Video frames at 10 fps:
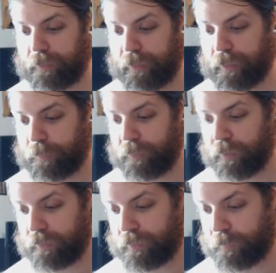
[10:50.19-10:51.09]
land,
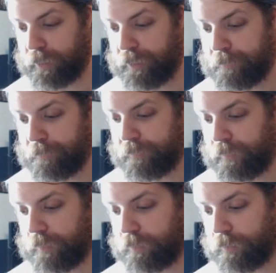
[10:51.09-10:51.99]
put it into play.
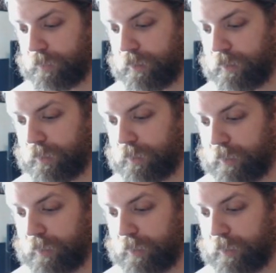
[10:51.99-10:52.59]
So a good